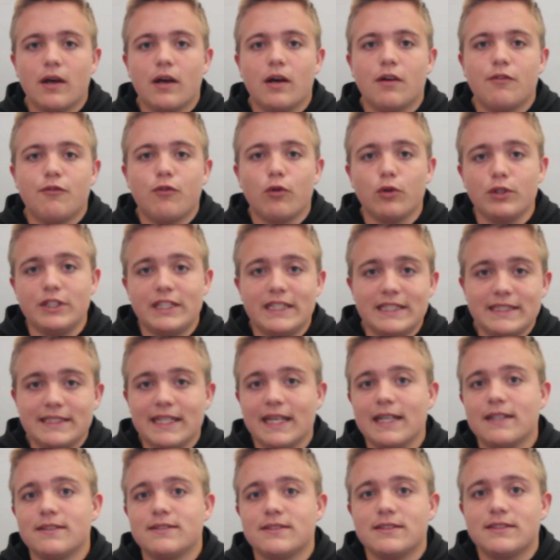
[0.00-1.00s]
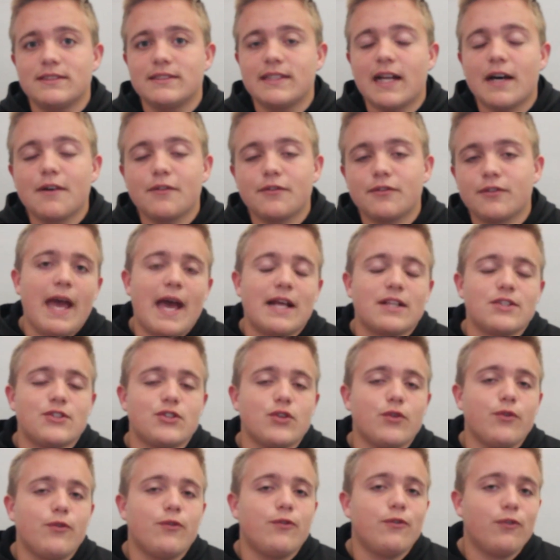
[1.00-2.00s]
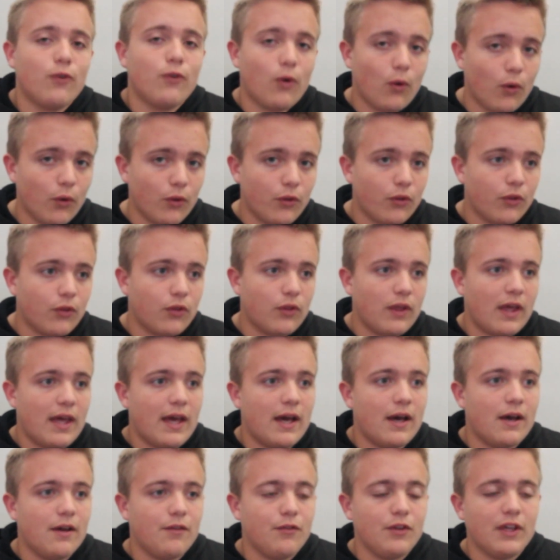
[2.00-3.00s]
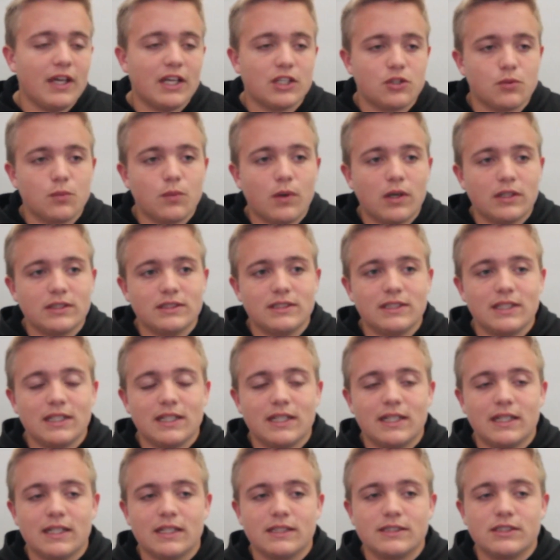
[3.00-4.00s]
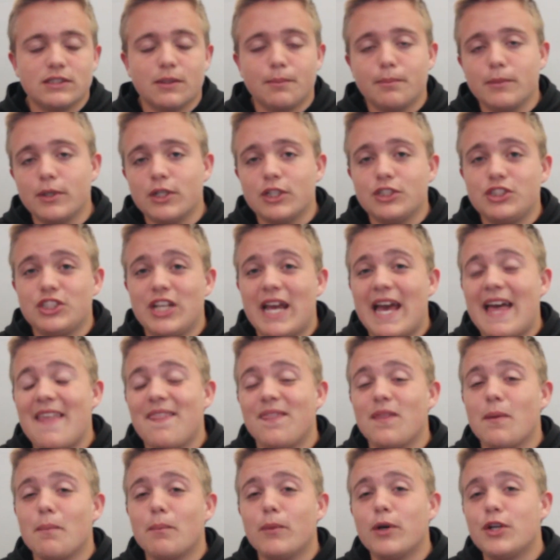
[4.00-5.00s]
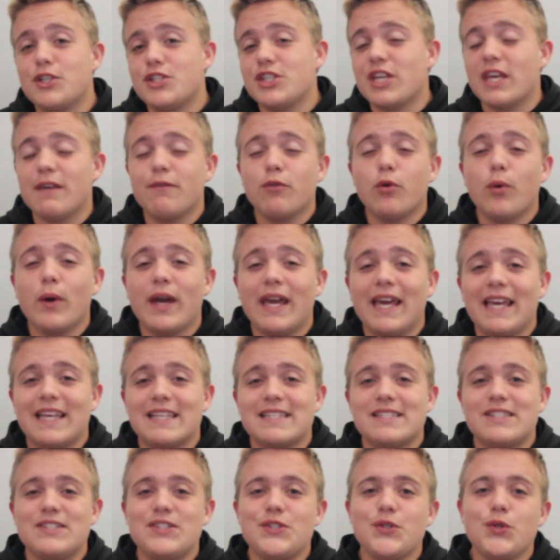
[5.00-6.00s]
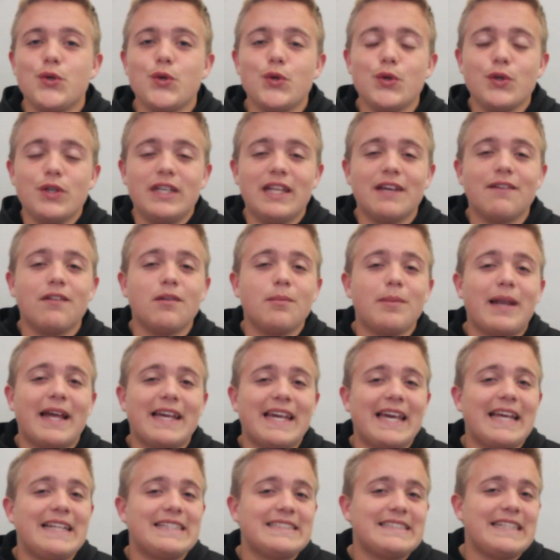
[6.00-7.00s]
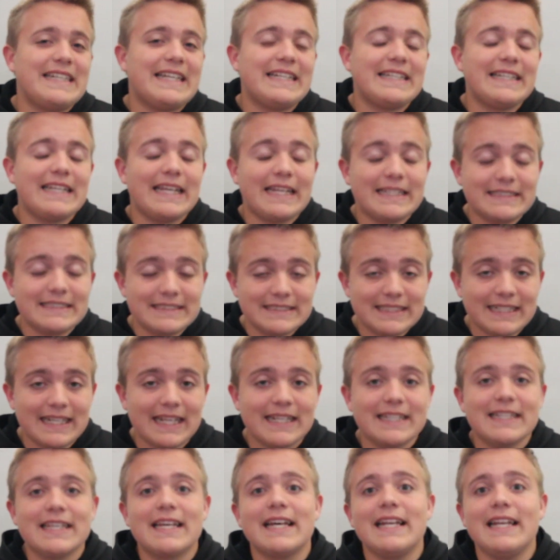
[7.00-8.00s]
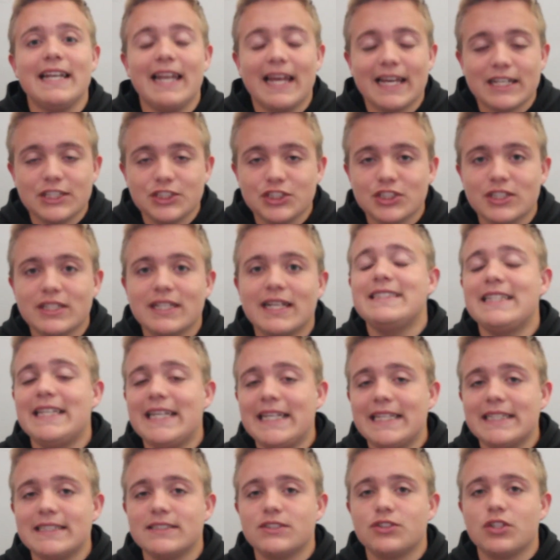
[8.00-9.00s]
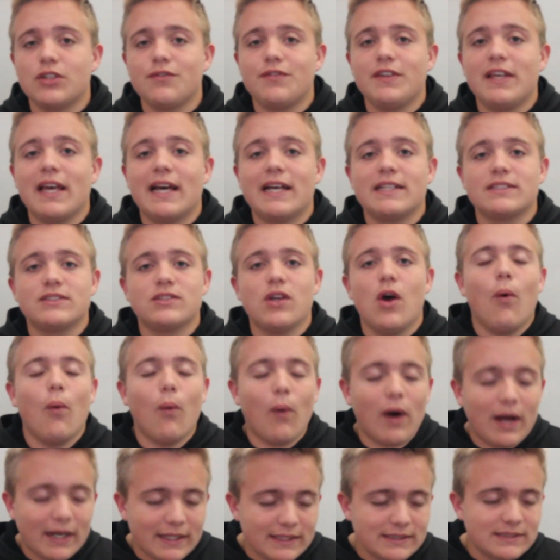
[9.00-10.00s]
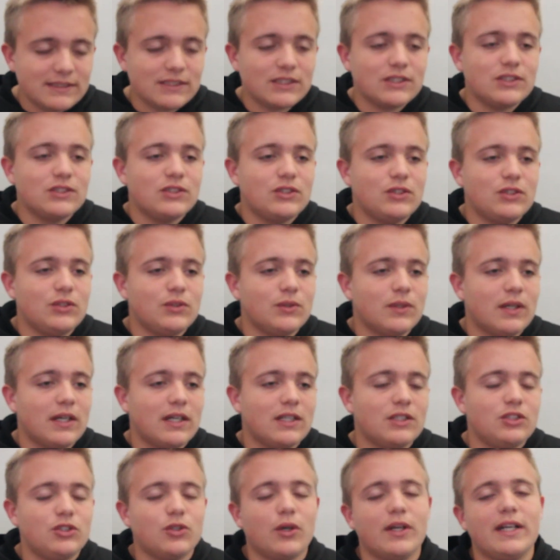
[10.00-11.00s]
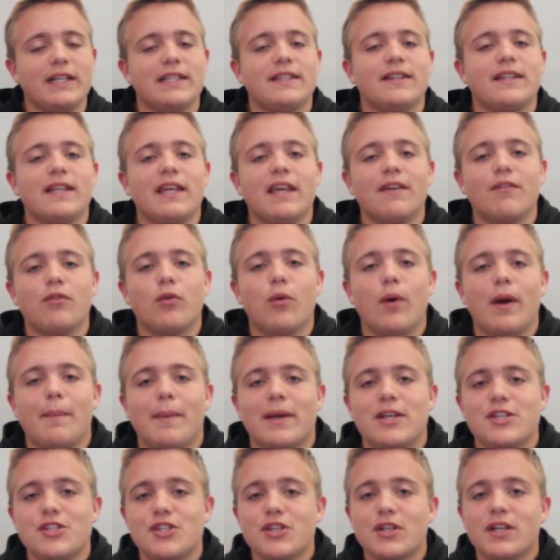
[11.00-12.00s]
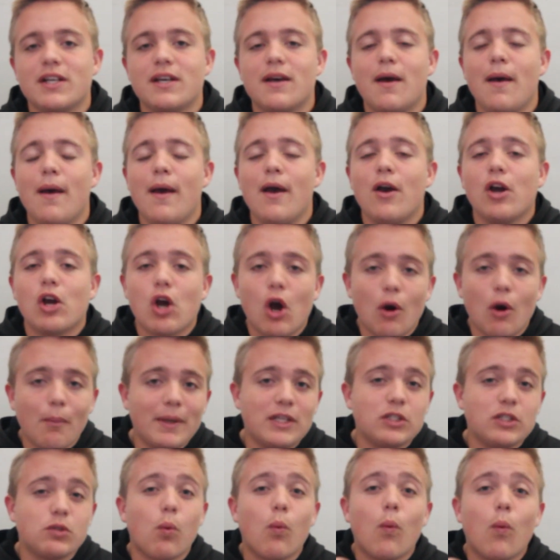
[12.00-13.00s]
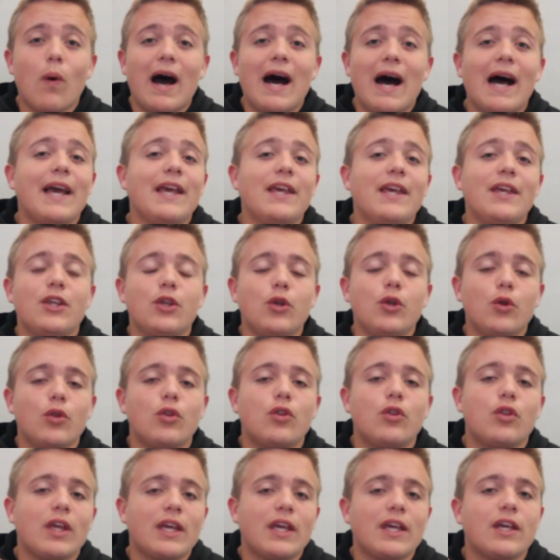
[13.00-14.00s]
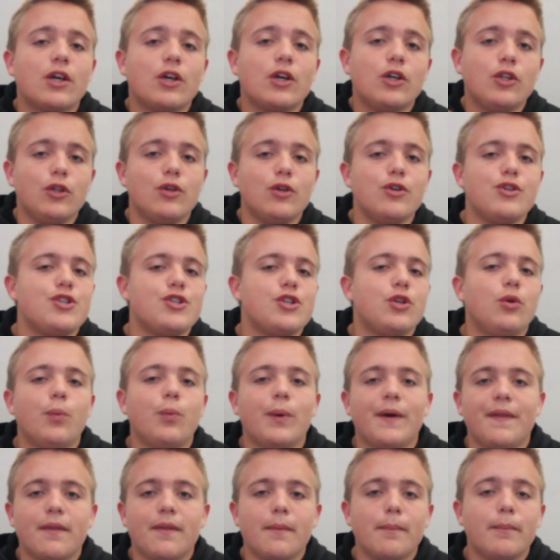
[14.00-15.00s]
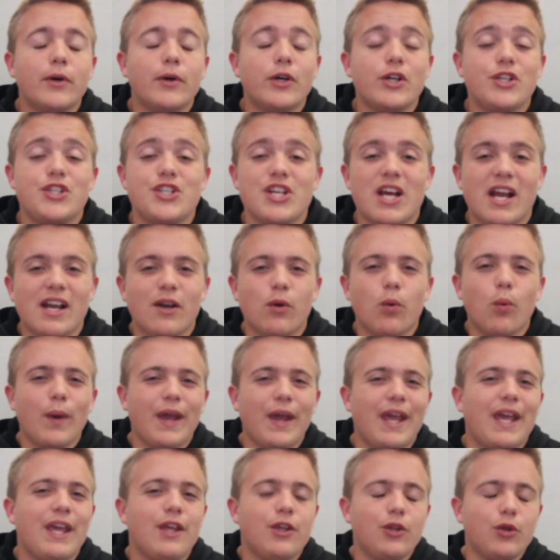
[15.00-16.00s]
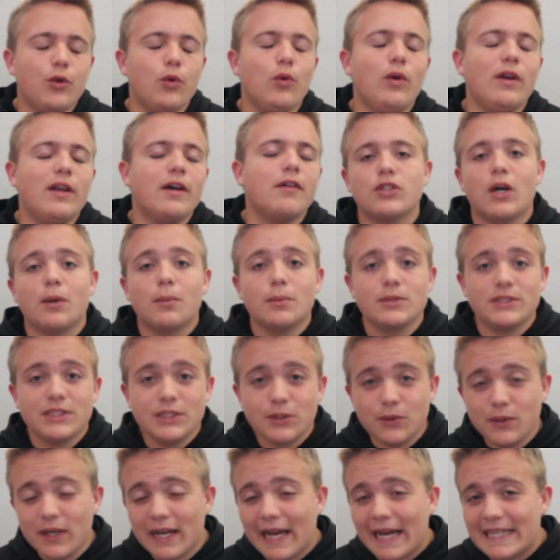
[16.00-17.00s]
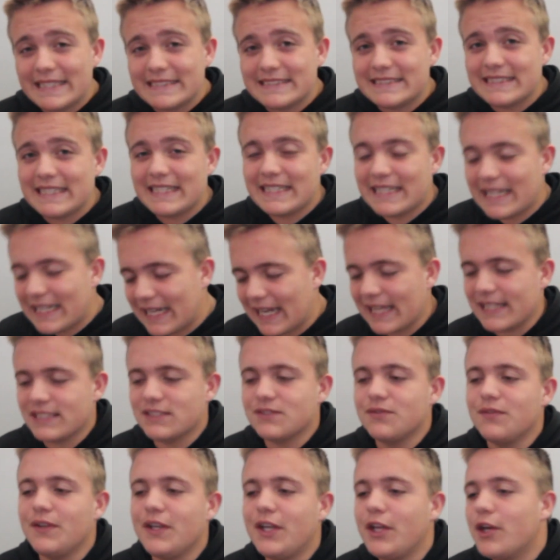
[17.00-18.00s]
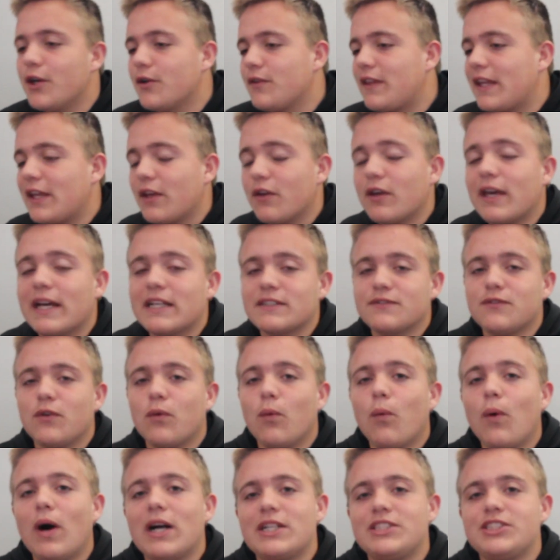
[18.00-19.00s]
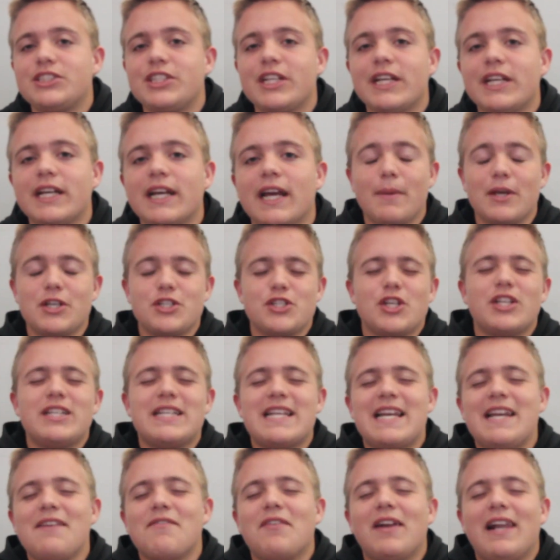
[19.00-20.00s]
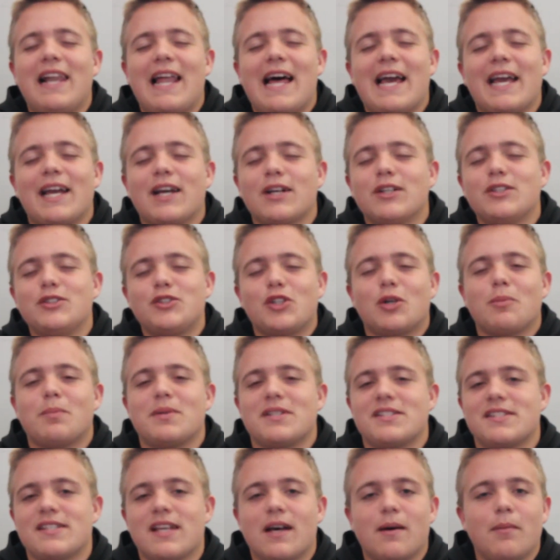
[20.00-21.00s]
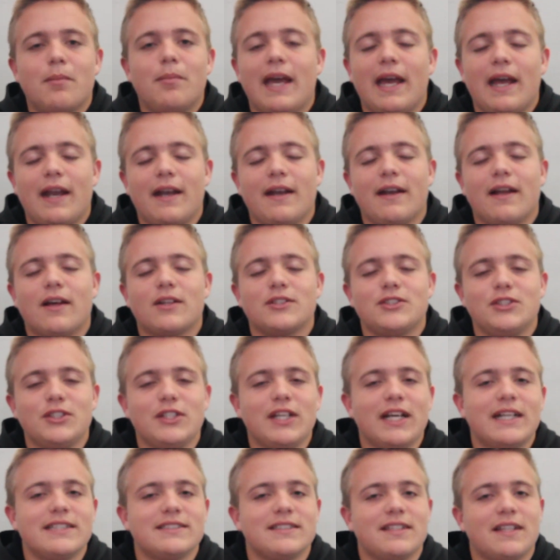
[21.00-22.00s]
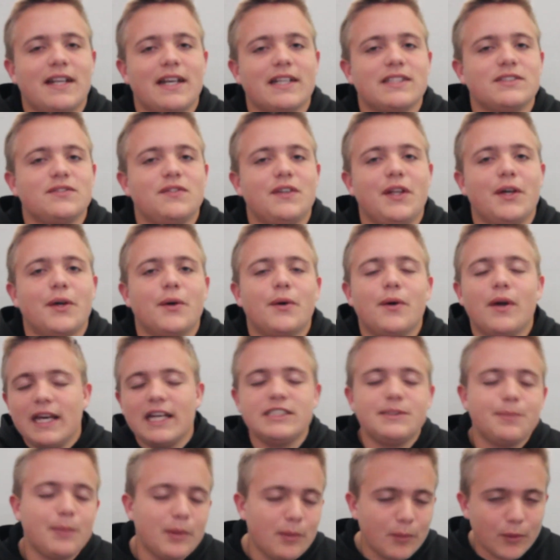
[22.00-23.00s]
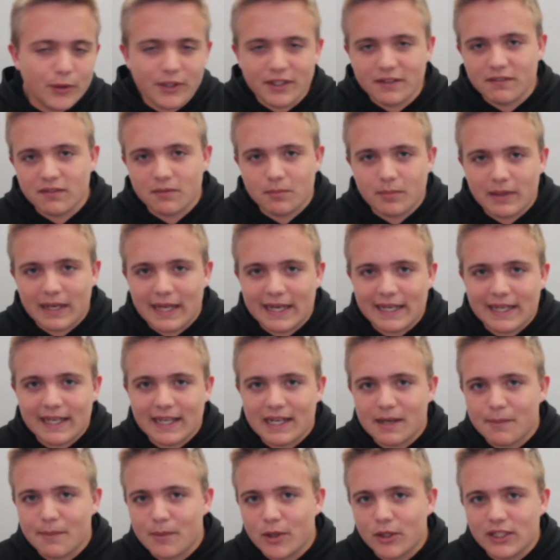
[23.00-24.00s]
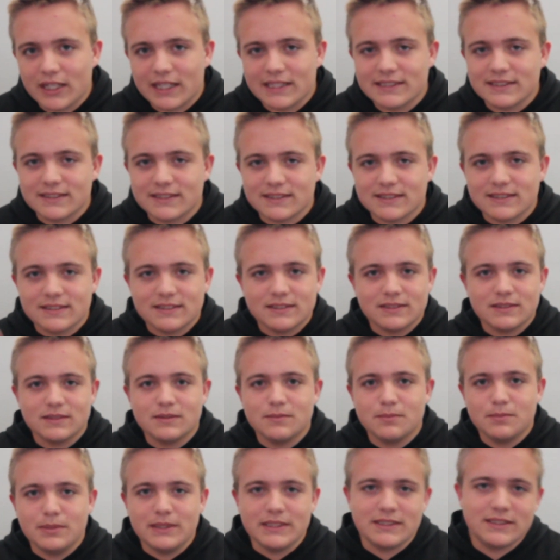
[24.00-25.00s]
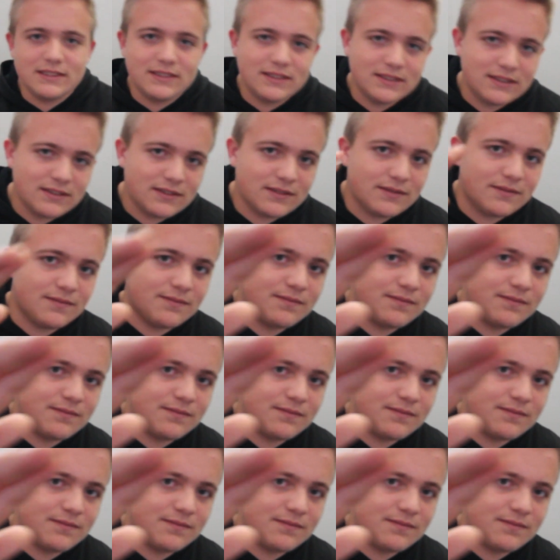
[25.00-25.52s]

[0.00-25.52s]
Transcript: for details and stuff and so forth. If you guys want some merch, and the merch giveaway is 2 Dewald Black Internet Collection tees. So if you guys want to join in the giveaway, make sure to comment why you think you should win the merch and where you live. So I will see you guys in the next video. Thank you guys for watching. Make sure to leave a like, drop a sub, and I'll see you guys in the next video. It's been Dewald Black, and I'm out, guys. Peace.